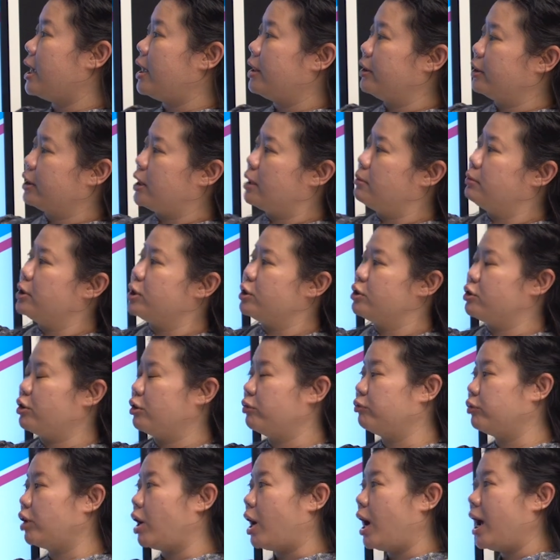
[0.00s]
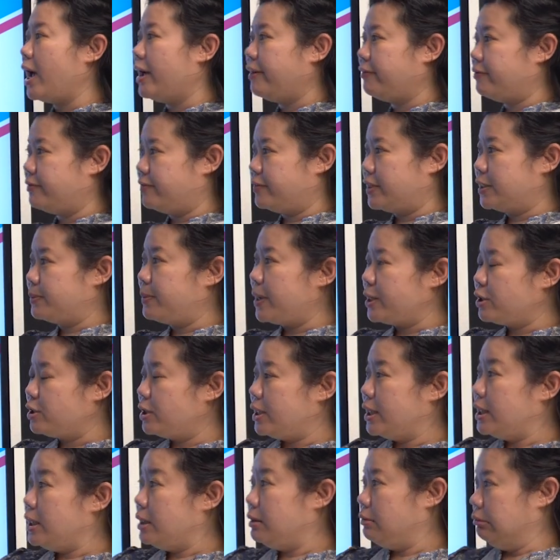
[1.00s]
are the common genre. I have
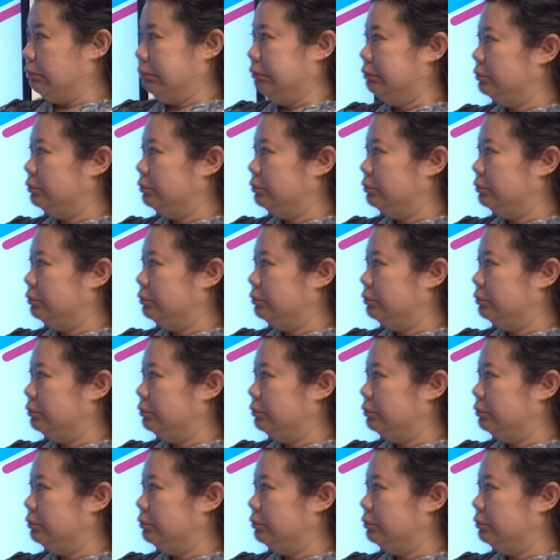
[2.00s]
specially